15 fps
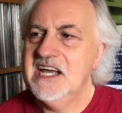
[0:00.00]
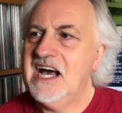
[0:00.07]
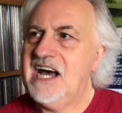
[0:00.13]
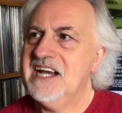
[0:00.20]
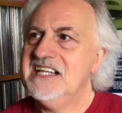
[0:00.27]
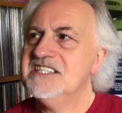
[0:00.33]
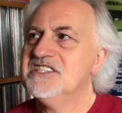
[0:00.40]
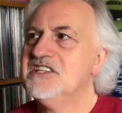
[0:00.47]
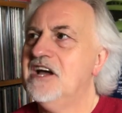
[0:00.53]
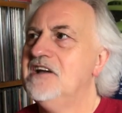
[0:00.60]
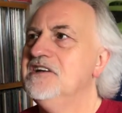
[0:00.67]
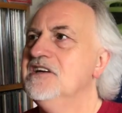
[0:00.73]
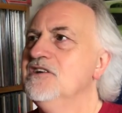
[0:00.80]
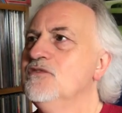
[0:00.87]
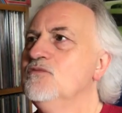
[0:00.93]
And it's
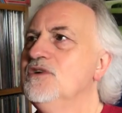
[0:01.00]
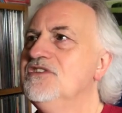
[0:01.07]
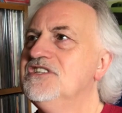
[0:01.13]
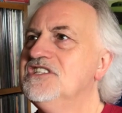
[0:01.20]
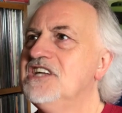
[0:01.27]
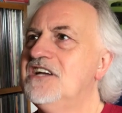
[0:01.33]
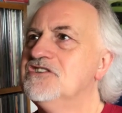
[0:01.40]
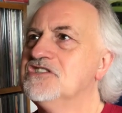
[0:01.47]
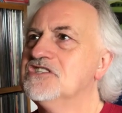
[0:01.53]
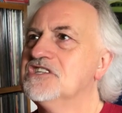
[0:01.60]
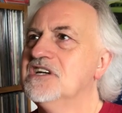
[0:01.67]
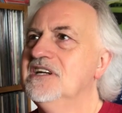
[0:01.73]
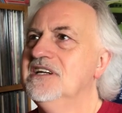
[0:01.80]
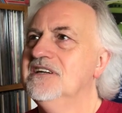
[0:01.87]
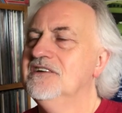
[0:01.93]
done with
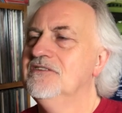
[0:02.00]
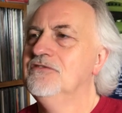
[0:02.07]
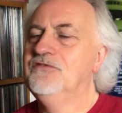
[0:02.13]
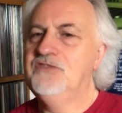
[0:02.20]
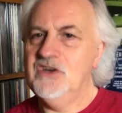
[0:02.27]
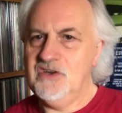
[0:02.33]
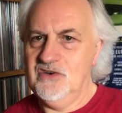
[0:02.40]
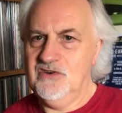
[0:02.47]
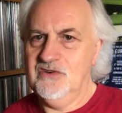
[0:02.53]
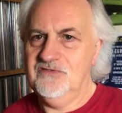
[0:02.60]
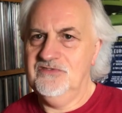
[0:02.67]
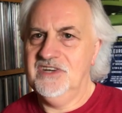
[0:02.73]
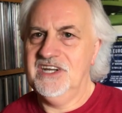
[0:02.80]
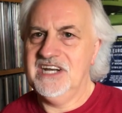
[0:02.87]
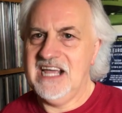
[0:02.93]
such
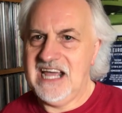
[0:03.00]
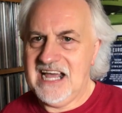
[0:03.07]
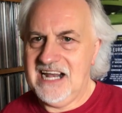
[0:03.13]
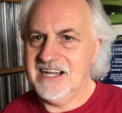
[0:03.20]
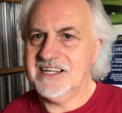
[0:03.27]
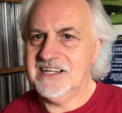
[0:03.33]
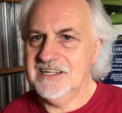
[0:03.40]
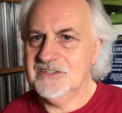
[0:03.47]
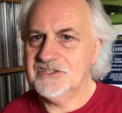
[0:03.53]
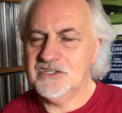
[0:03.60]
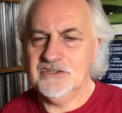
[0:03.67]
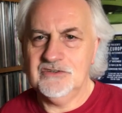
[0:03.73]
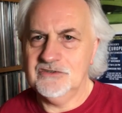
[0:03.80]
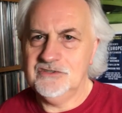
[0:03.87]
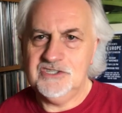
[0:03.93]
verve and elegance
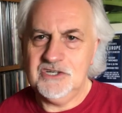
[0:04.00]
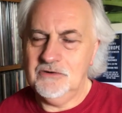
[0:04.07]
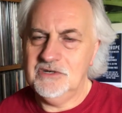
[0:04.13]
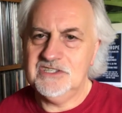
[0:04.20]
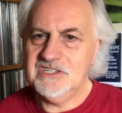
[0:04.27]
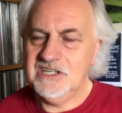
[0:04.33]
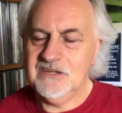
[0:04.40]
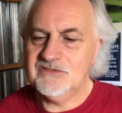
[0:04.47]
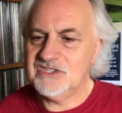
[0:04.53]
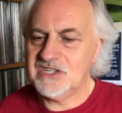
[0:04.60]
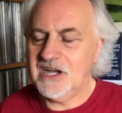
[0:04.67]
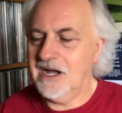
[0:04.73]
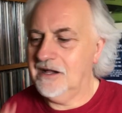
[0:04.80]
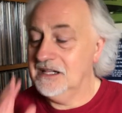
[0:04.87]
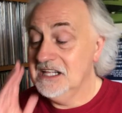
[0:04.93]
and surety of
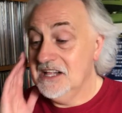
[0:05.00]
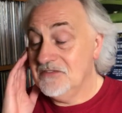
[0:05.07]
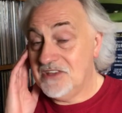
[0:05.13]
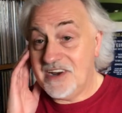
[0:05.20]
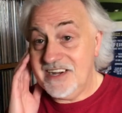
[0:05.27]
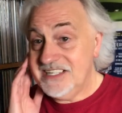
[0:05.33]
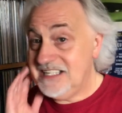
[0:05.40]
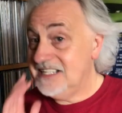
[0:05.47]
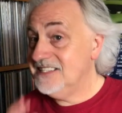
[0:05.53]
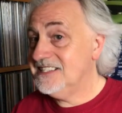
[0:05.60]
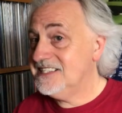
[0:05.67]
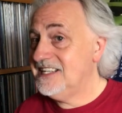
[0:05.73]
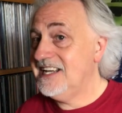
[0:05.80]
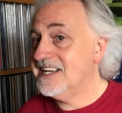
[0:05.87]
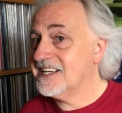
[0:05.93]
style that I didn't
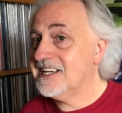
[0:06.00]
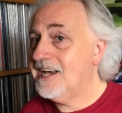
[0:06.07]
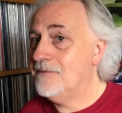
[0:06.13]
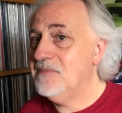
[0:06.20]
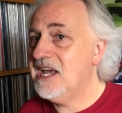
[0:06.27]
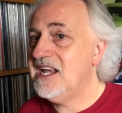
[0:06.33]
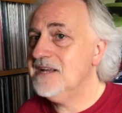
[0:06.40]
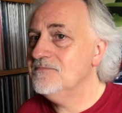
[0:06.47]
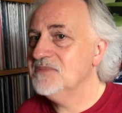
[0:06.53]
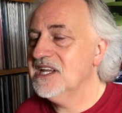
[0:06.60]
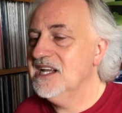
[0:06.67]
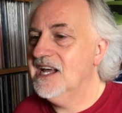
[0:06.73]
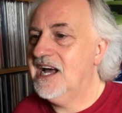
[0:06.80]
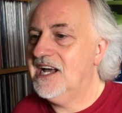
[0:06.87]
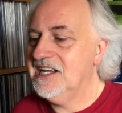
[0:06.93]
see it coming.
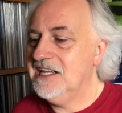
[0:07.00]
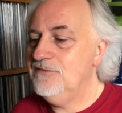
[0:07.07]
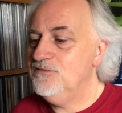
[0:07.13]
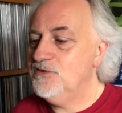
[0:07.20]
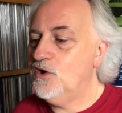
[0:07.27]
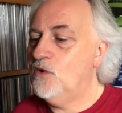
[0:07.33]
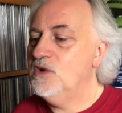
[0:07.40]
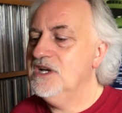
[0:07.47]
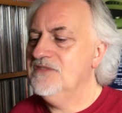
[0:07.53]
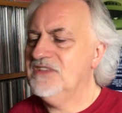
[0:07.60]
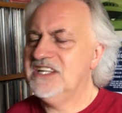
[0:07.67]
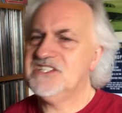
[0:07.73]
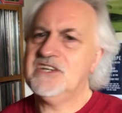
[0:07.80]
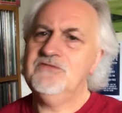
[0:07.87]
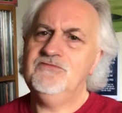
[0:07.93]
And even though
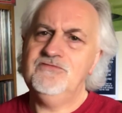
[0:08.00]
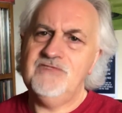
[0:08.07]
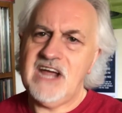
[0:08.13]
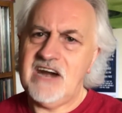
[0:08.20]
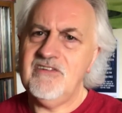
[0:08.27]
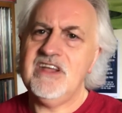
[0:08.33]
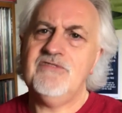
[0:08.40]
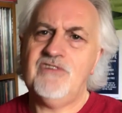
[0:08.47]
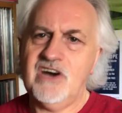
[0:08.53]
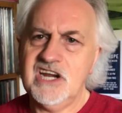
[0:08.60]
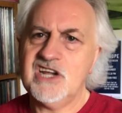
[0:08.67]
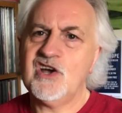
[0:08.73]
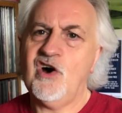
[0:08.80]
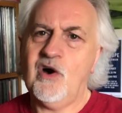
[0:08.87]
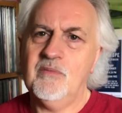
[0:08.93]
that's a very, very
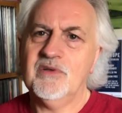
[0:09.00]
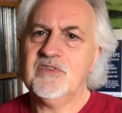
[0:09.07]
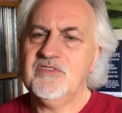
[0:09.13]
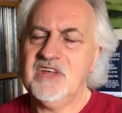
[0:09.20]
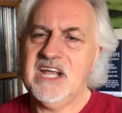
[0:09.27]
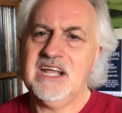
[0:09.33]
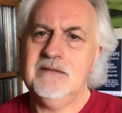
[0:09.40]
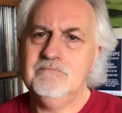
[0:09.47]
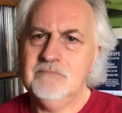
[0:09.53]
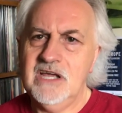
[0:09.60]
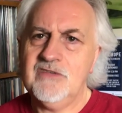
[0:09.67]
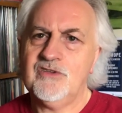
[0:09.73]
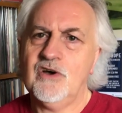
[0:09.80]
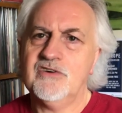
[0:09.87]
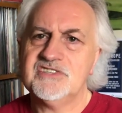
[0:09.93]
common thing in
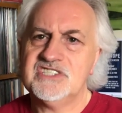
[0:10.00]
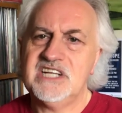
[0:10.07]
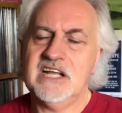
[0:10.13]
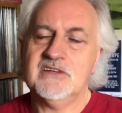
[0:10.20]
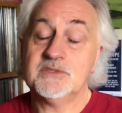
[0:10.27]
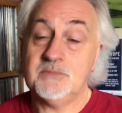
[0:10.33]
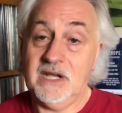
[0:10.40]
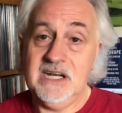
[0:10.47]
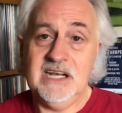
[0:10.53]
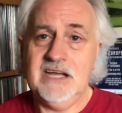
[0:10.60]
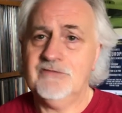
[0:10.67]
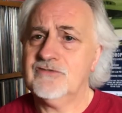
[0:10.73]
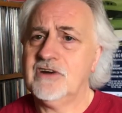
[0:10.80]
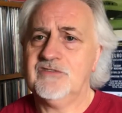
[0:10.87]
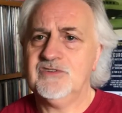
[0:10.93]
mythos tales by
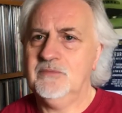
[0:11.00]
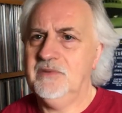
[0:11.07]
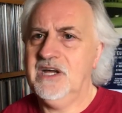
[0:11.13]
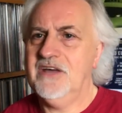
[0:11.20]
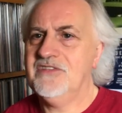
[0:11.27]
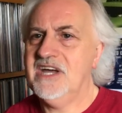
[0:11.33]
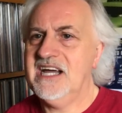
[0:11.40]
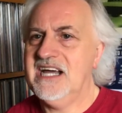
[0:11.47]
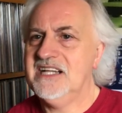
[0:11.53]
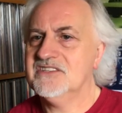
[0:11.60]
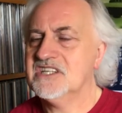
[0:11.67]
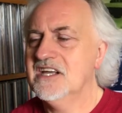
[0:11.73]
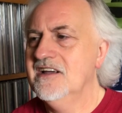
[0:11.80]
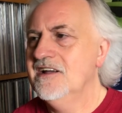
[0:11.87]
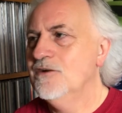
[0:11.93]
Lovecraft and by other
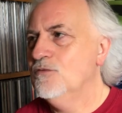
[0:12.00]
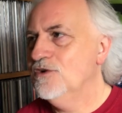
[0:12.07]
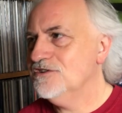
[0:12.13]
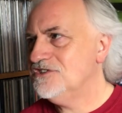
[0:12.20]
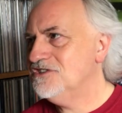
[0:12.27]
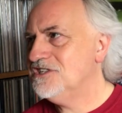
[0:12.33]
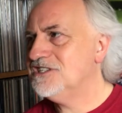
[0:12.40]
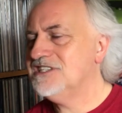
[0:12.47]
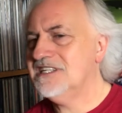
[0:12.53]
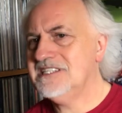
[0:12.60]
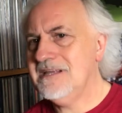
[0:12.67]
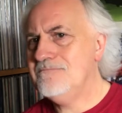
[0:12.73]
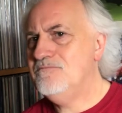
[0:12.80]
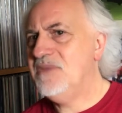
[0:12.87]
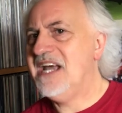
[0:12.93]
hands, Wilson just does
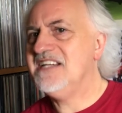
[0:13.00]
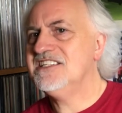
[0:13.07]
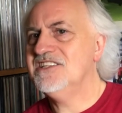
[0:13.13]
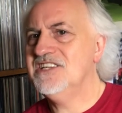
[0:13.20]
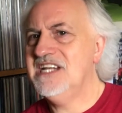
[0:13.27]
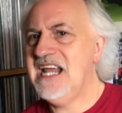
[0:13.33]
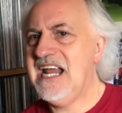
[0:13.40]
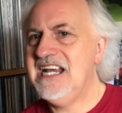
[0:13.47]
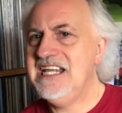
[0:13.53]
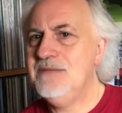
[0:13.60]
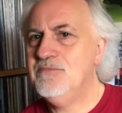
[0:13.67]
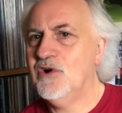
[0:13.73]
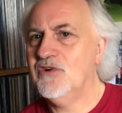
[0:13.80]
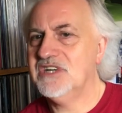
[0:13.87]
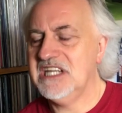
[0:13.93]
it better than
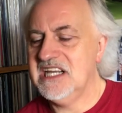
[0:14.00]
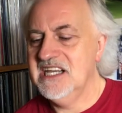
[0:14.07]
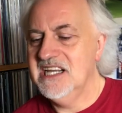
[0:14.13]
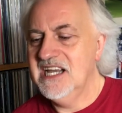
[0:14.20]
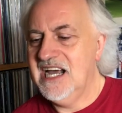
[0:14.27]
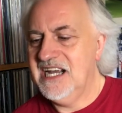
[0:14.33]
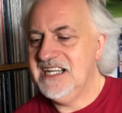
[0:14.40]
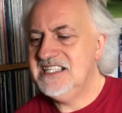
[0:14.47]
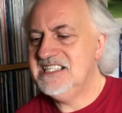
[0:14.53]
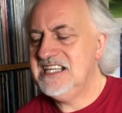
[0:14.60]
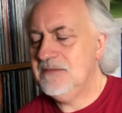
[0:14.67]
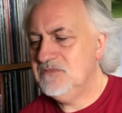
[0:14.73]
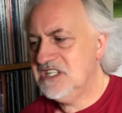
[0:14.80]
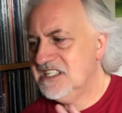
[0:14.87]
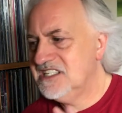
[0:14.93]
anybody. And it
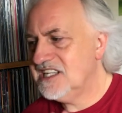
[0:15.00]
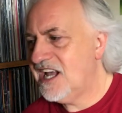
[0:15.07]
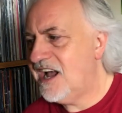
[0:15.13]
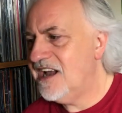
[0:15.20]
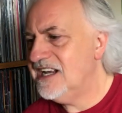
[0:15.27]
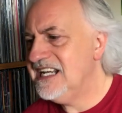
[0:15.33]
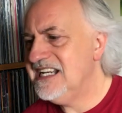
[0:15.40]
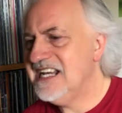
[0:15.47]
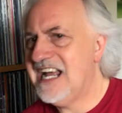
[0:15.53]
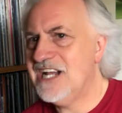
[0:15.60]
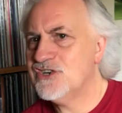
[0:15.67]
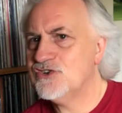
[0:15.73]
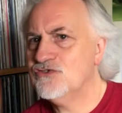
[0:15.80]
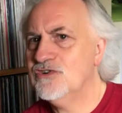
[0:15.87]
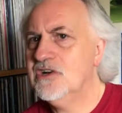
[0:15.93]
seems entirely
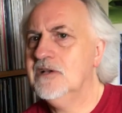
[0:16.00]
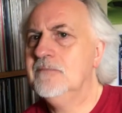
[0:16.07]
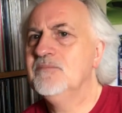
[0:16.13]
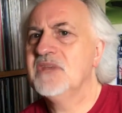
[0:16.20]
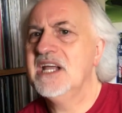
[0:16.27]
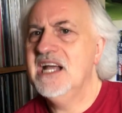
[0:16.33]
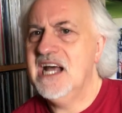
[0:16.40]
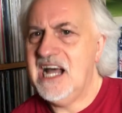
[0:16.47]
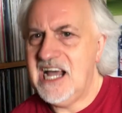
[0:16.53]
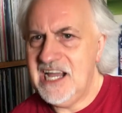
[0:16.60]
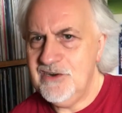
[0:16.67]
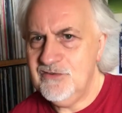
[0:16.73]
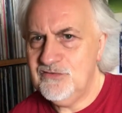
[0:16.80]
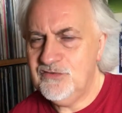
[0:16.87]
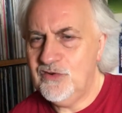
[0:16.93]
natural,
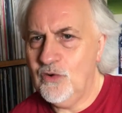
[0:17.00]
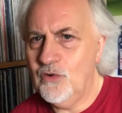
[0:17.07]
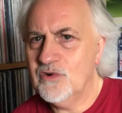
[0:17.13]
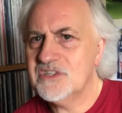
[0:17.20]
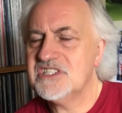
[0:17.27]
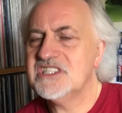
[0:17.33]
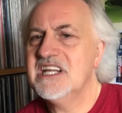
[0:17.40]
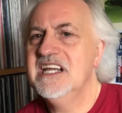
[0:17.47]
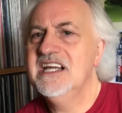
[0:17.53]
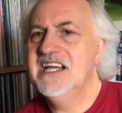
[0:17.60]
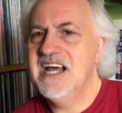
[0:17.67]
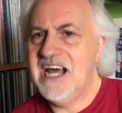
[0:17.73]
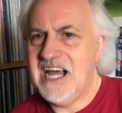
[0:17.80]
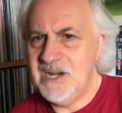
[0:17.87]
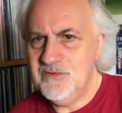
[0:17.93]
unforced,
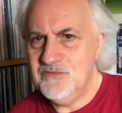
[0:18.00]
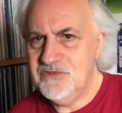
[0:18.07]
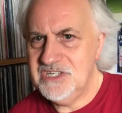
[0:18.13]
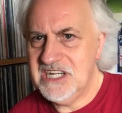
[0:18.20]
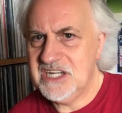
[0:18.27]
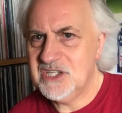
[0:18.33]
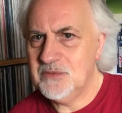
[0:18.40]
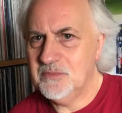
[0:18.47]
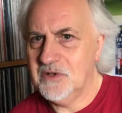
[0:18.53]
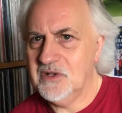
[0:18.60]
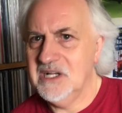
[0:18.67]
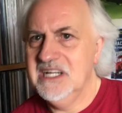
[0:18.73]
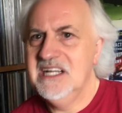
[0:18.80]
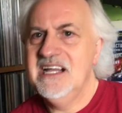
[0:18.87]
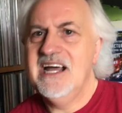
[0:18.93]

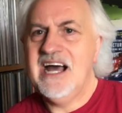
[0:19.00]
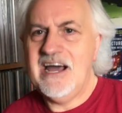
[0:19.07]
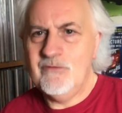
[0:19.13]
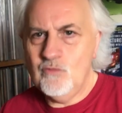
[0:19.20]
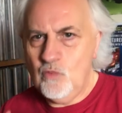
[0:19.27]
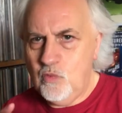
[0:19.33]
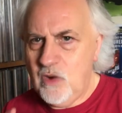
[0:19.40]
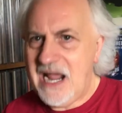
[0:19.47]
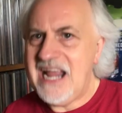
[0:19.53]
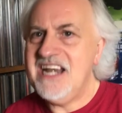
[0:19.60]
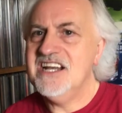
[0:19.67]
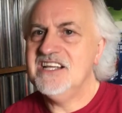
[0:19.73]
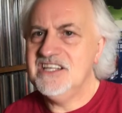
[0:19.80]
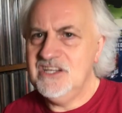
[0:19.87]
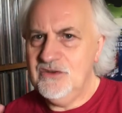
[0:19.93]
unpredictable. And
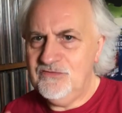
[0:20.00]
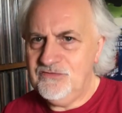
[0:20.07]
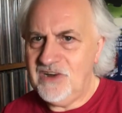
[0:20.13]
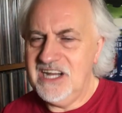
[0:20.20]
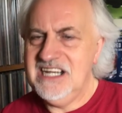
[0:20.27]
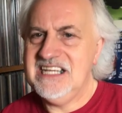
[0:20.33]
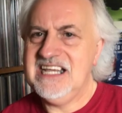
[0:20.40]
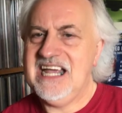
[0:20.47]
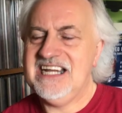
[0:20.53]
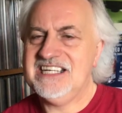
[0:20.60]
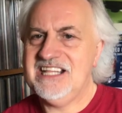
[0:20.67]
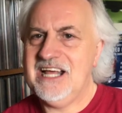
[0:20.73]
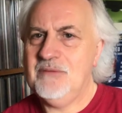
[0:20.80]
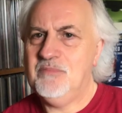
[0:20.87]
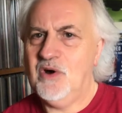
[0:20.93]
when you finally get
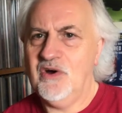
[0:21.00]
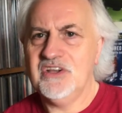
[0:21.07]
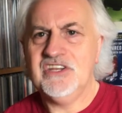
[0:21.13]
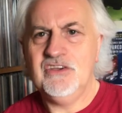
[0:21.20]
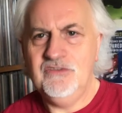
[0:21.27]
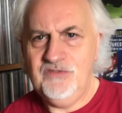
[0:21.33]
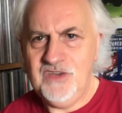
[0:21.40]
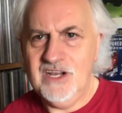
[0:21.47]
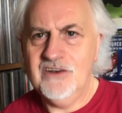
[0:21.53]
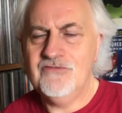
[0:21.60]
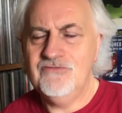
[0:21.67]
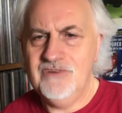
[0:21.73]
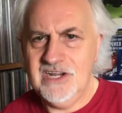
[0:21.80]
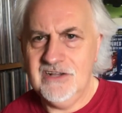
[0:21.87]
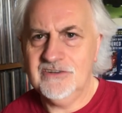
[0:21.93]
to that point, you feel a
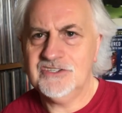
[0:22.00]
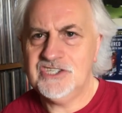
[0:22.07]
real